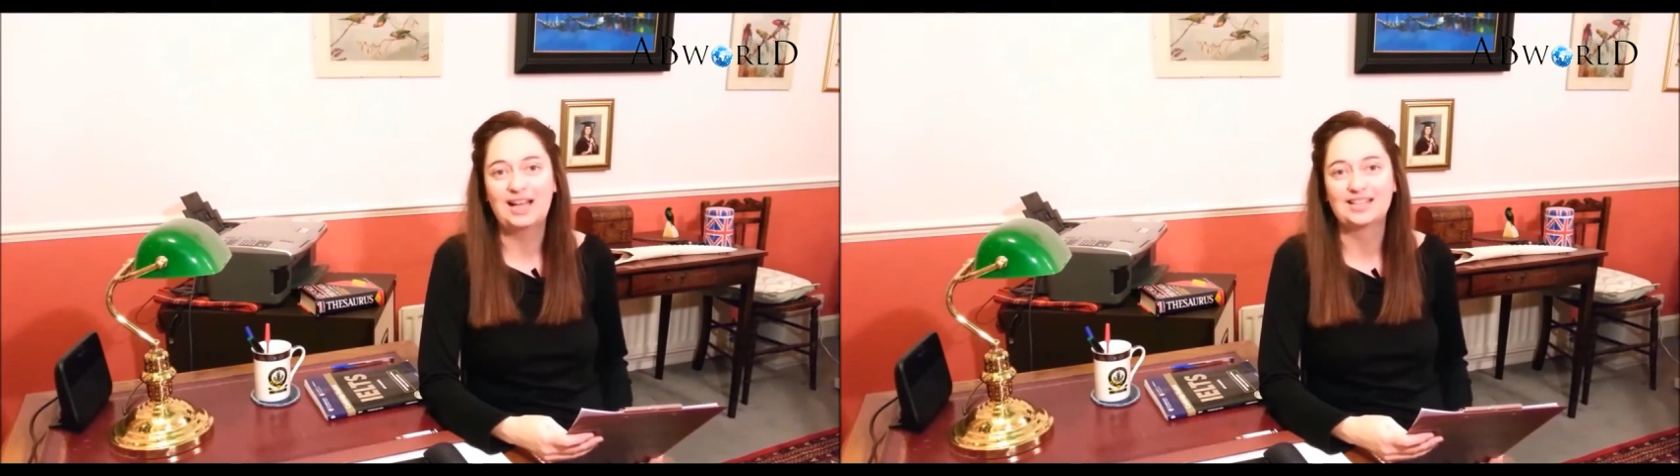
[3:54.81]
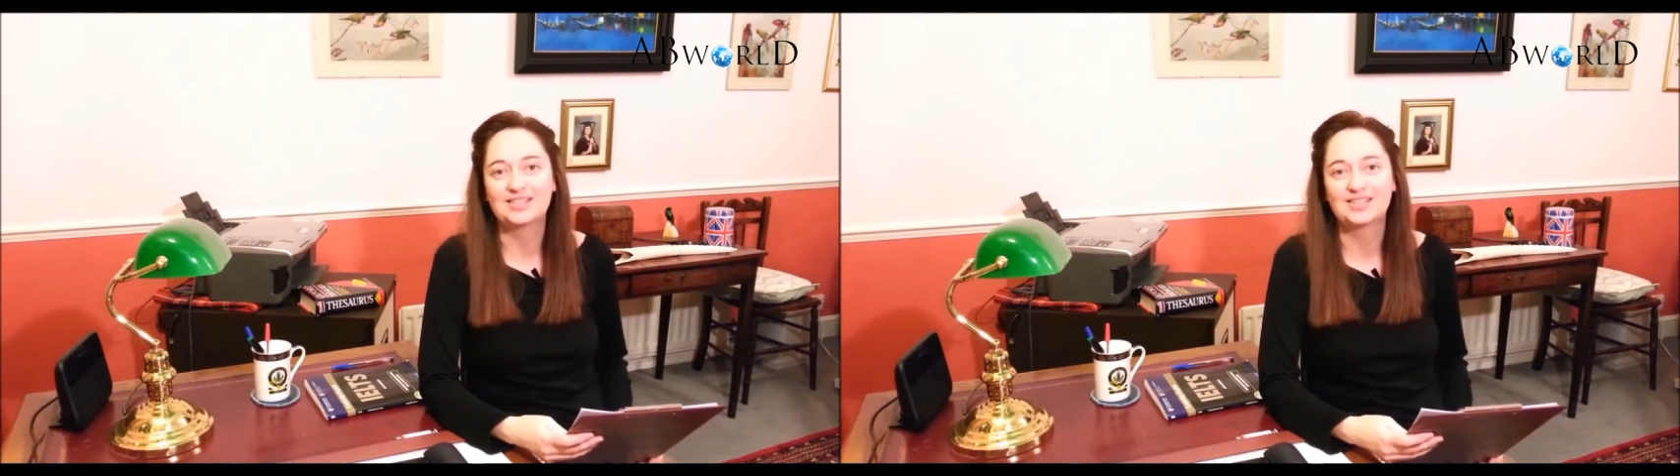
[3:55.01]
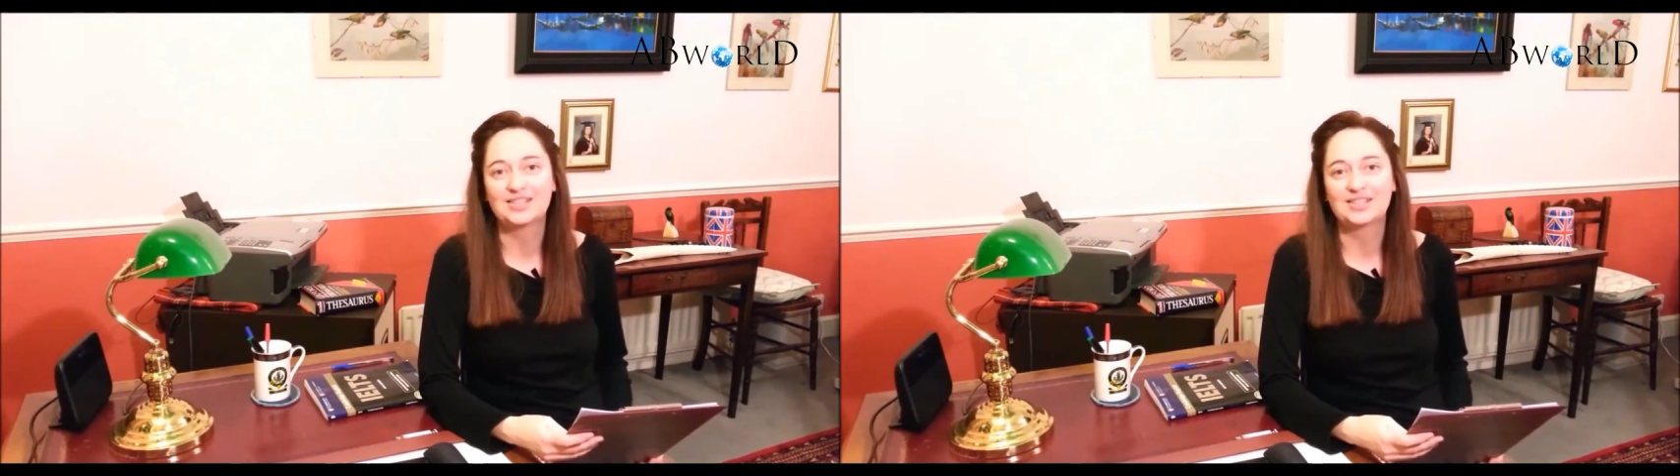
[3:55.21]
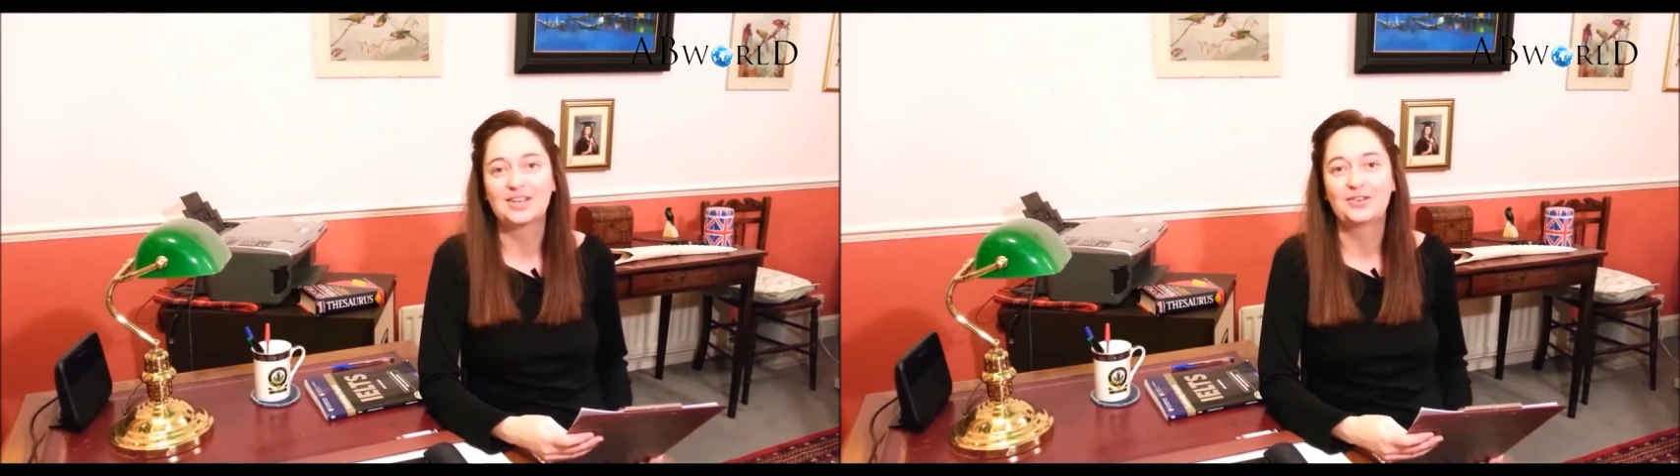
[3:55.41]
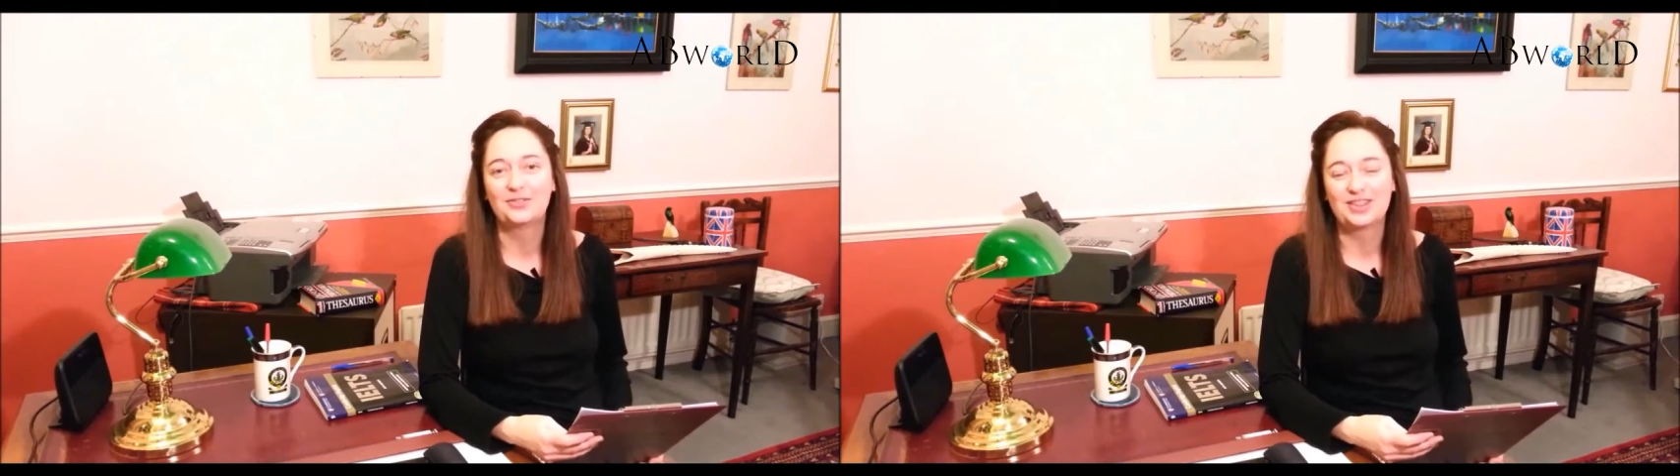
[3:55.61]
answers
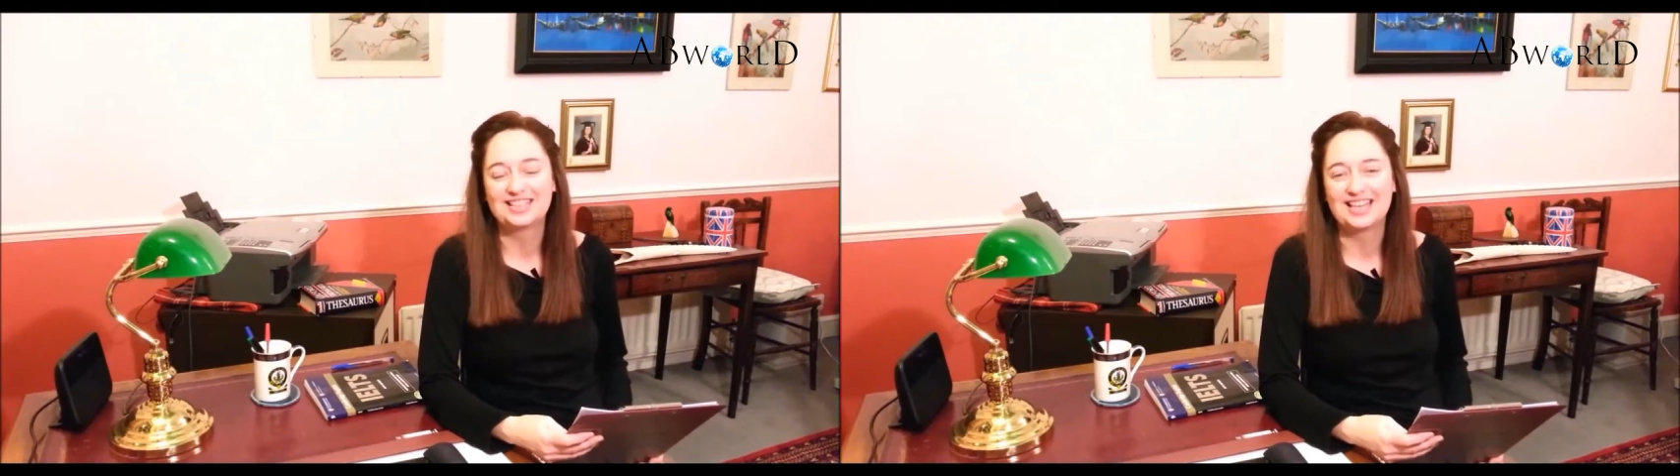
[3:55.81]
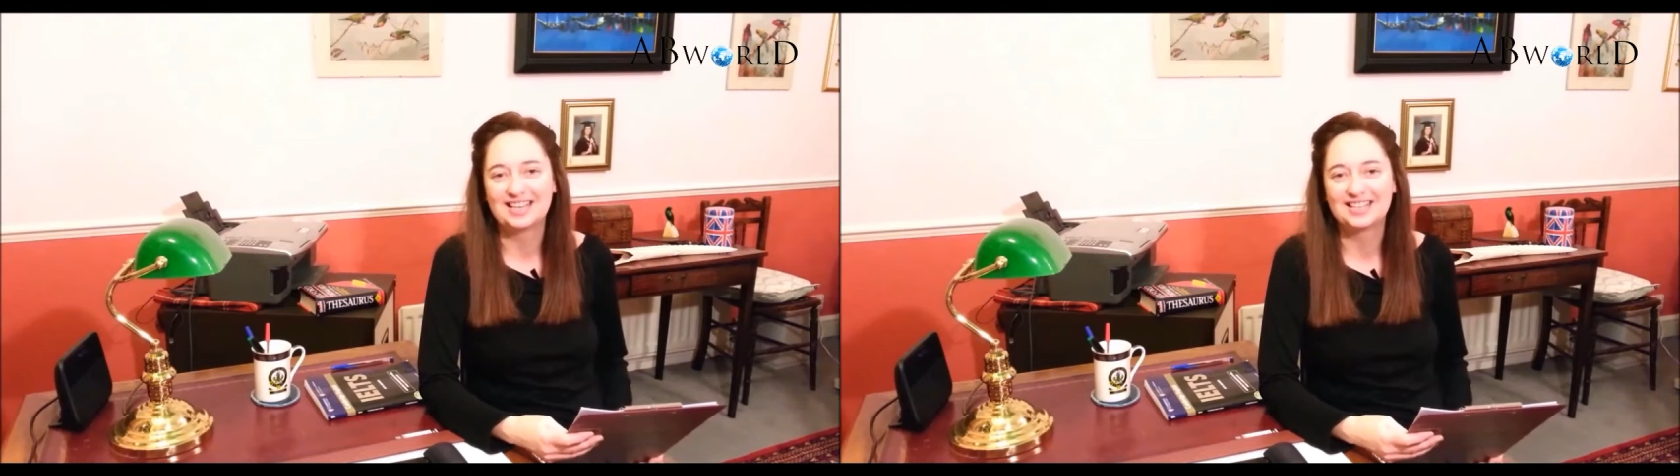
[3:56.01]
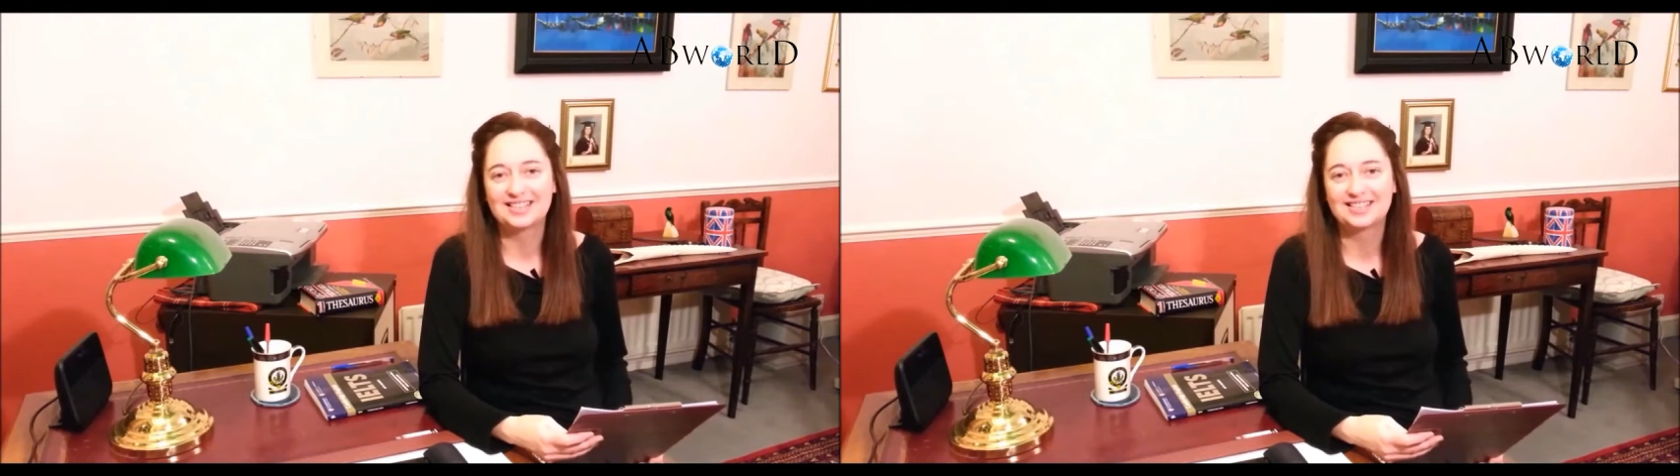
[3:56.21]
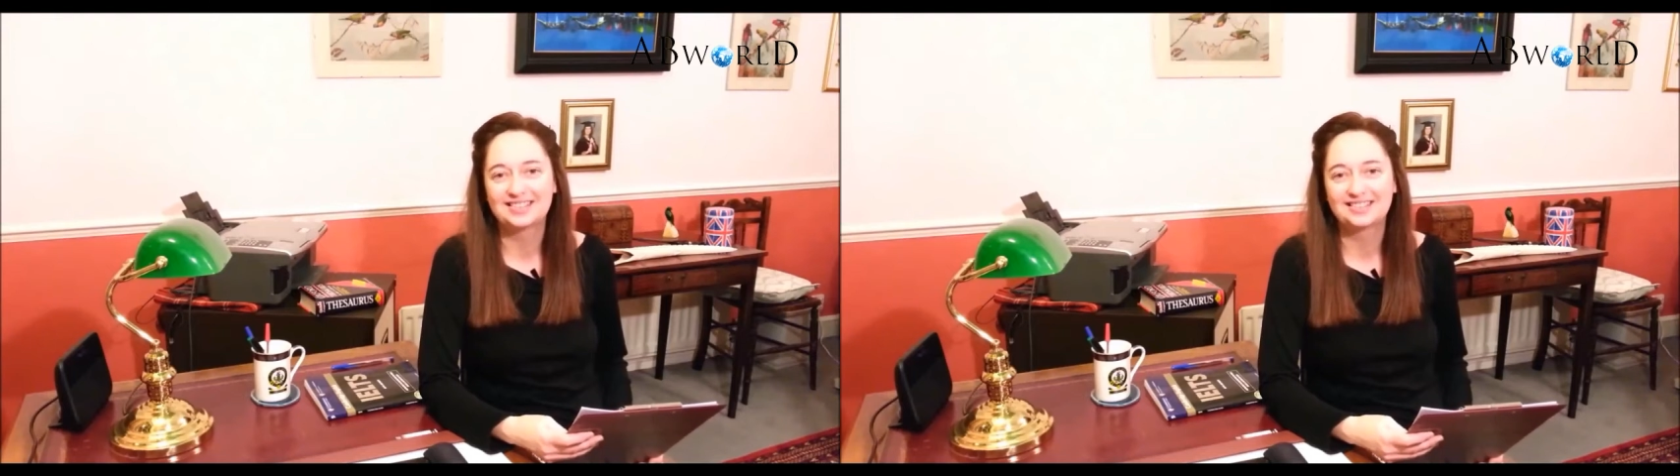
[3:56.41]
for the test.